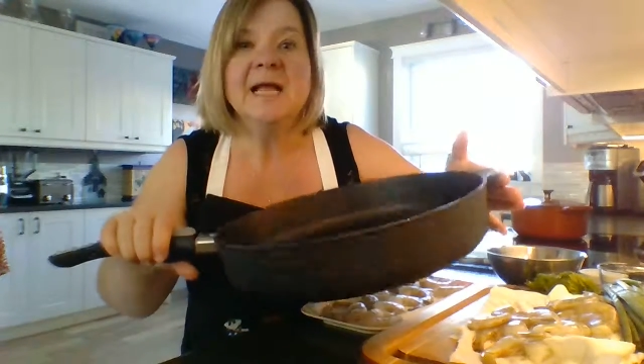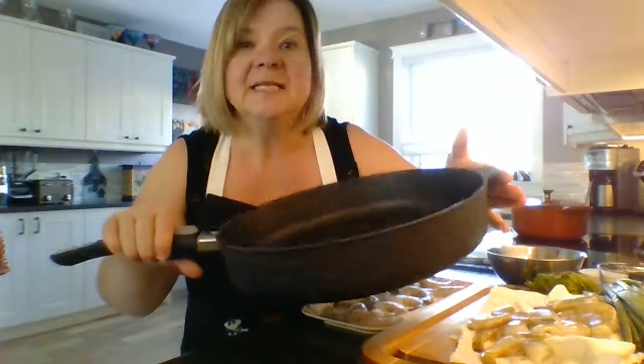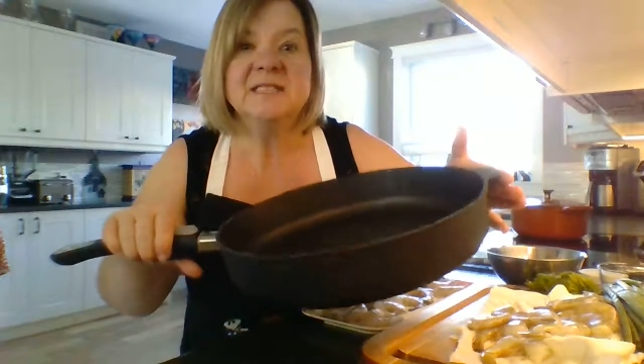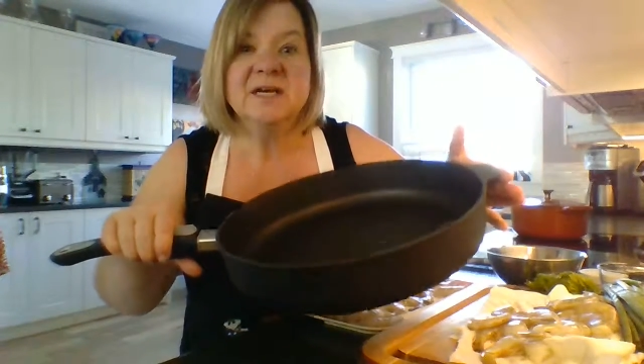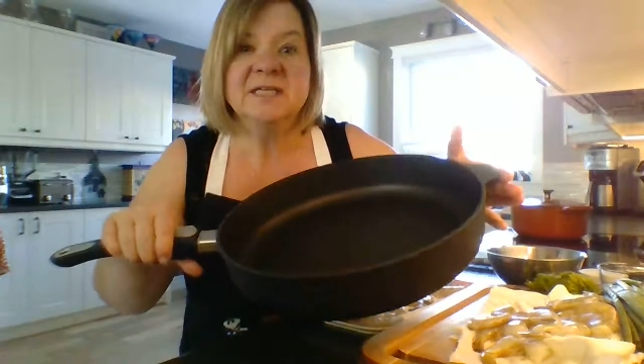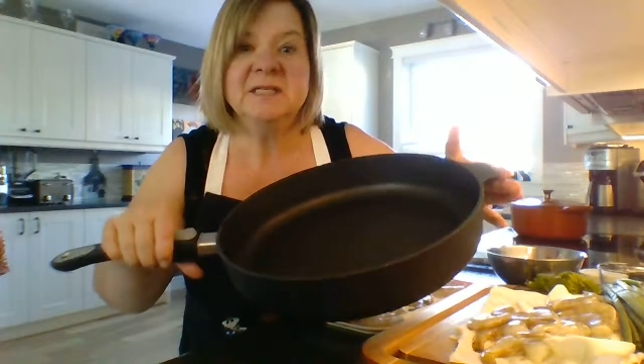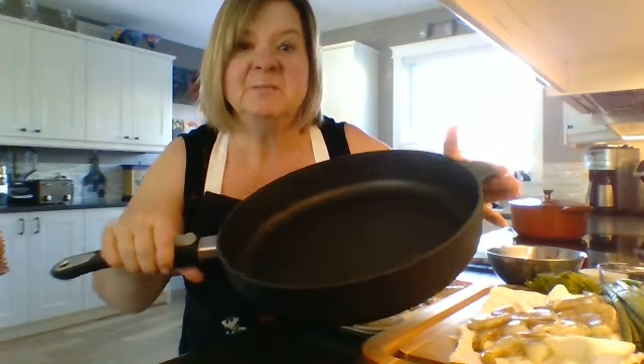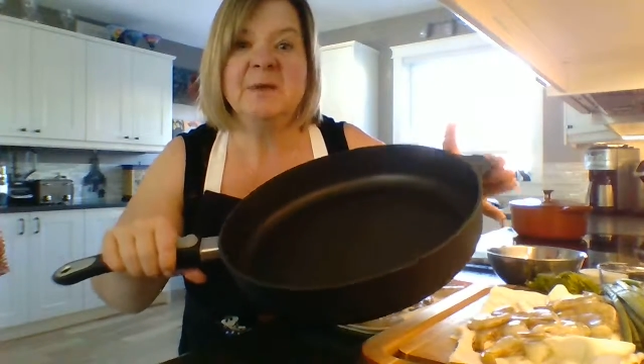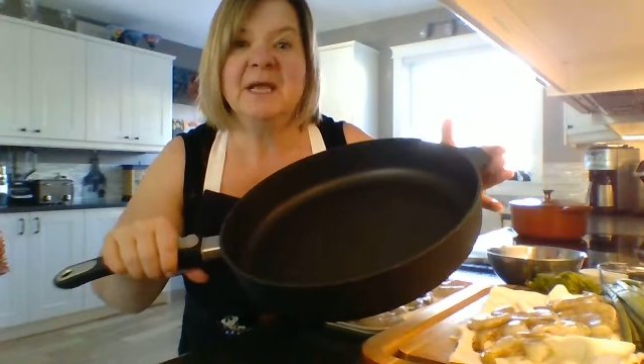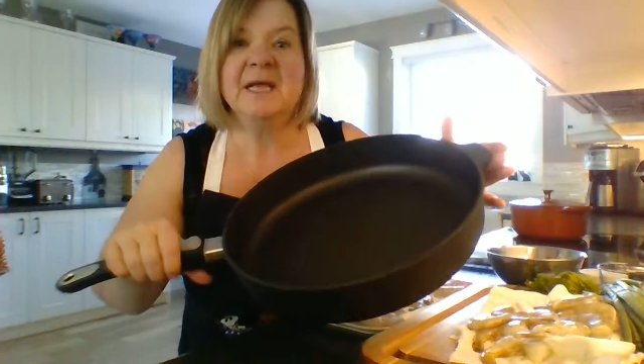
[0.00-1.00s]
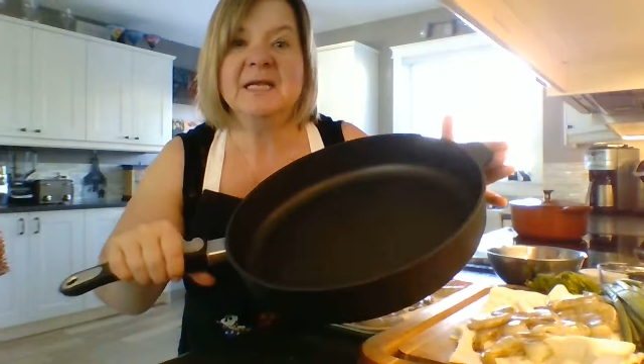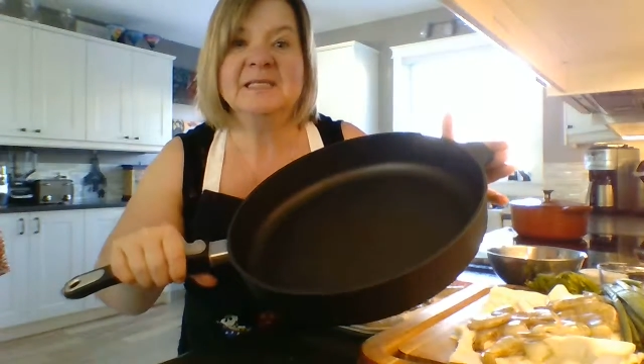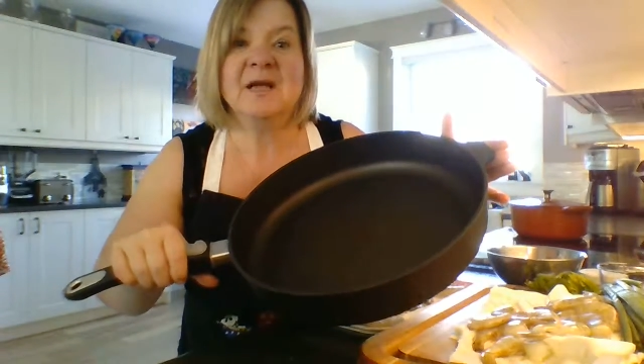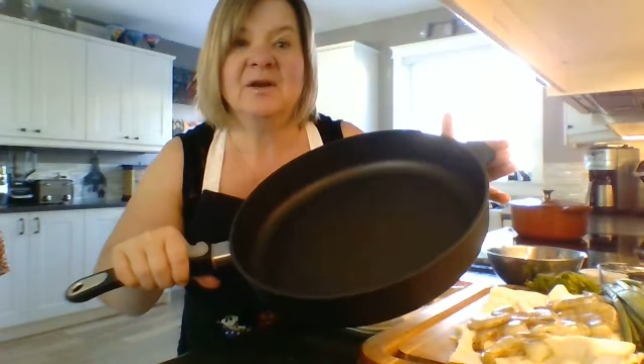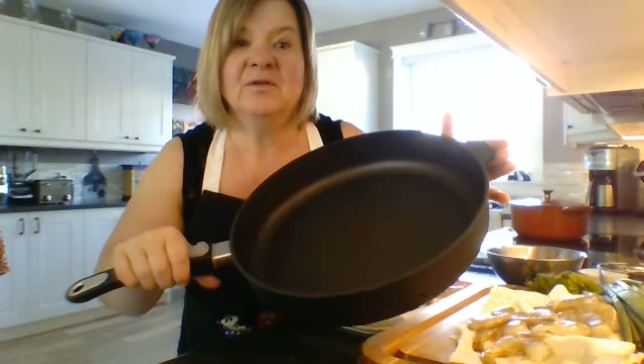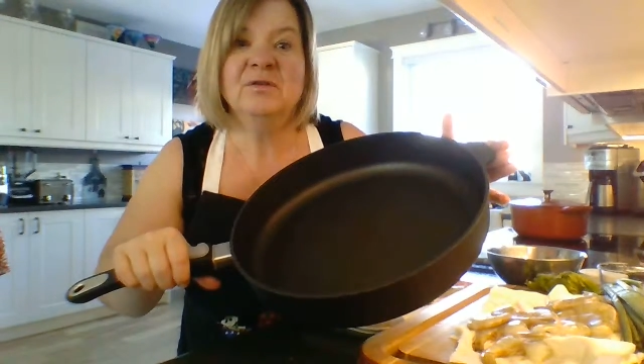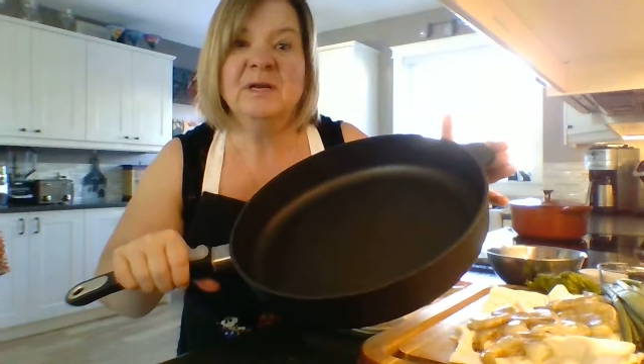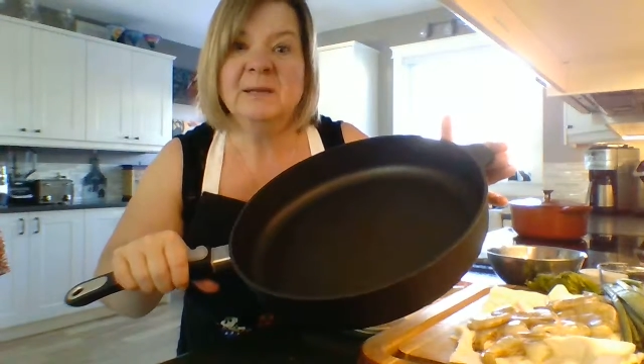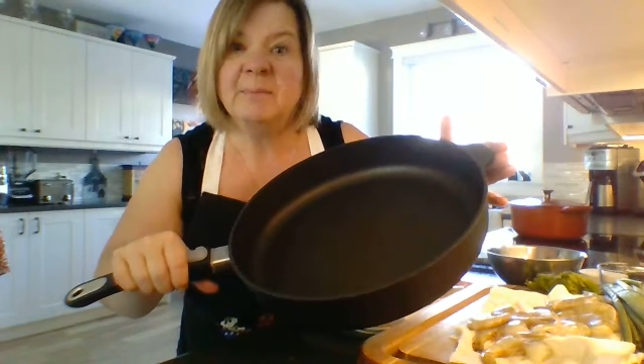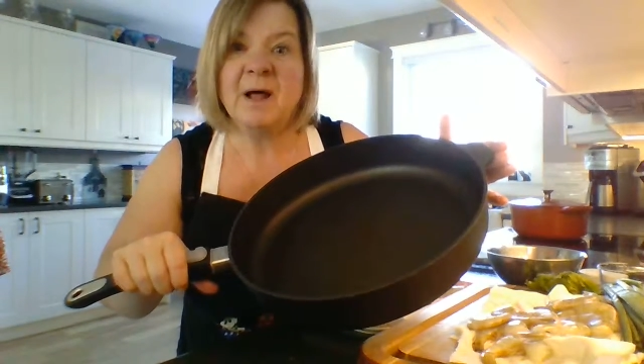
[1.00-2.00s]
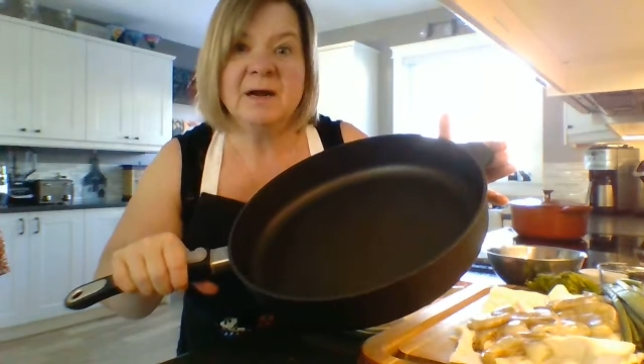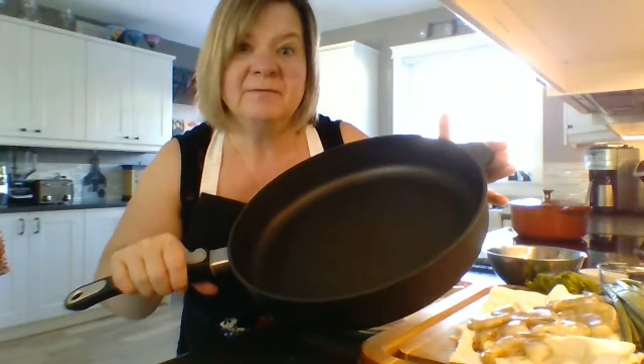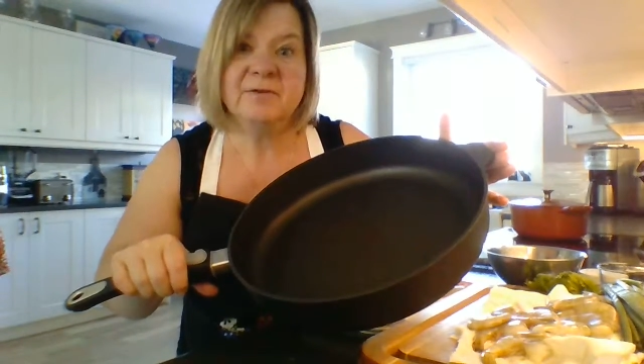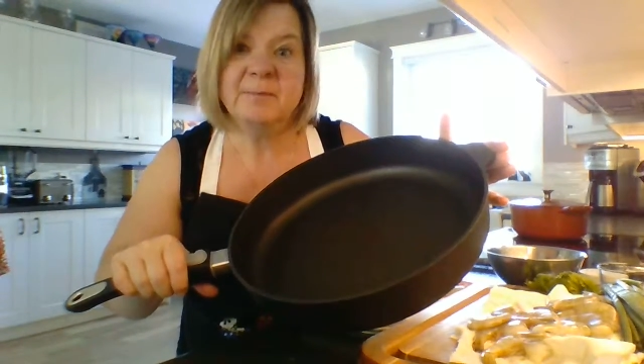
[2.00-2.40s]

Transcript: It's nice and big. It's got a good lip on it for